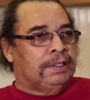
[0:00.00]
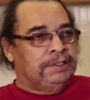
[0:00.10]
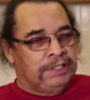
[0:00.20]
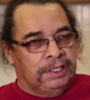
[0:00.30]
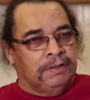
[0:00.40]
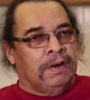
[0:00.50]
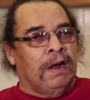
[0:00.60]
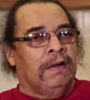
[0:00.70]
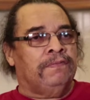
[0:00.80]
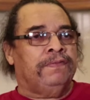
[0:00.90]
congenital
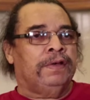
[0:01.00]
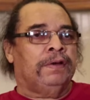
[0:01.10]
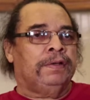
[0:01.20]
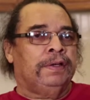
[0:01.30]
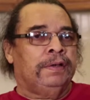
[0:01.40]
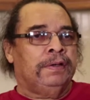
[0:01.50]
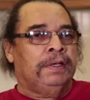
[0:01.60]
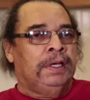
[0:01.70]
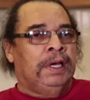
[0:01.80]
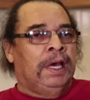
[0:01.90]
heart failure,
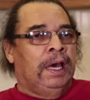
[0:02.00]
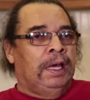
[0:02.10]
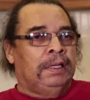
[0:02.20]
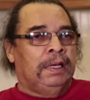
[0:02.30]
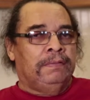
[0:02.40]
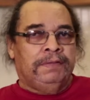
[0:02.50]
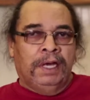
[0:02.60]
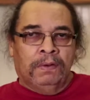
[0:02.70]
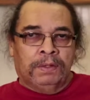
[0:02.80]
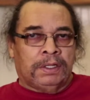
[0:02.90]
and they've
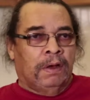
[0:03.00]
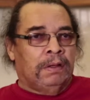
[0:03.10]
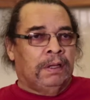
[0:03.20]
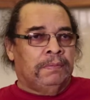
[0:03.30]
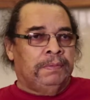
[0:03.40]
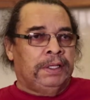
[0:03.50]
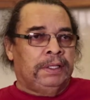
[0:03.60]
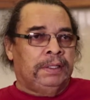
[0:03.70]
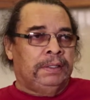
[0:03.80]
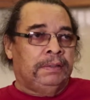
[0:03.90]
dealt with all of them
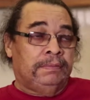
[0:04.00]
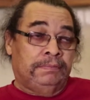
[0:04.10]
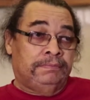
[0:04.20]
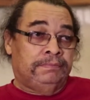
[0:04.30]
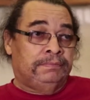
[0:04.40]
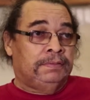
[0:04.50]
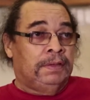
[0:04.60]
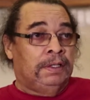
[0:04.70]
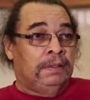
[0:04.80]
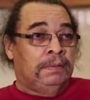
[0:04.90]
in
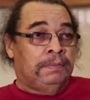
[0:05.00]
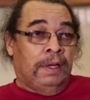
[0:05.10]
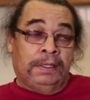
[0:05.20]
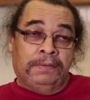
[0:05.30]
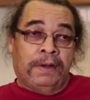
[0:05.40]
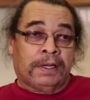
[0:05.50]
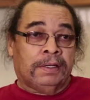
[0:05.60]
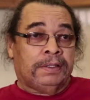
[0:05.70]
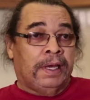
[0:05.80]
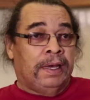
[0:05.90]
probably
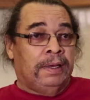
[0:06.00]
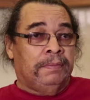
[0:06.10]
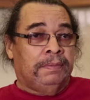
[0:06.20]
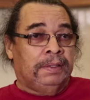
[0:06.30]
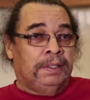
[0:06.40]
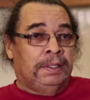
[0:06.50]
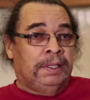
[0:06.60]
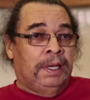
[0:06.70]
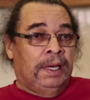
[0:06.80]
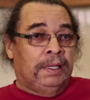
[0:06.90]
record time.
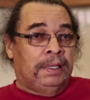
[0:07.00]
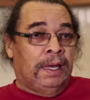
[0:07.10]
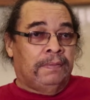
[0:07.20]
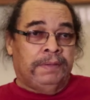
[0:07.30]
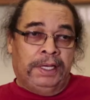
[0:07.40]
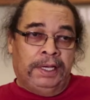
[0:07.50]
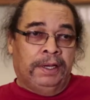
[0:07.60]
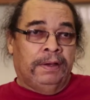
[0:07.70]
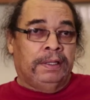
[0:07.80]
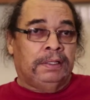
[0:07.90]
And I'm
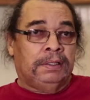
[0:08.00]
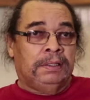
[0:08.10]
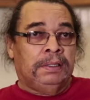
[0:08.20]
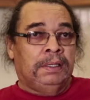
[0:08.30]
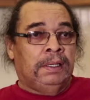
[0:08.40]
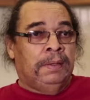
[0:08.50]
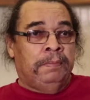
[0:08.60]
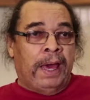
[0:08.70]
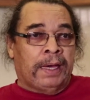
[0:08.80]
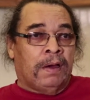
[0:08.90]
here and
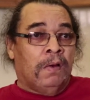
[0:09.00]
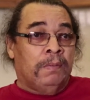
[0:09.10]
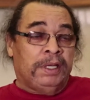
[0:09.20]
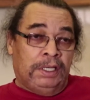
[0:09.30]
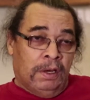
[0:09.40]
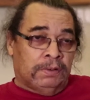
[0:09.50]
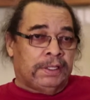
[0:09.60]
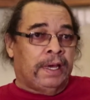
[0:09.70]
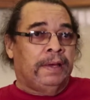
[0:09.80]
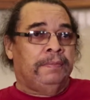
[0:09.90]
back home in no
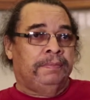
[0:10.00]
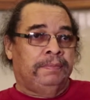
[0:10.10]
time,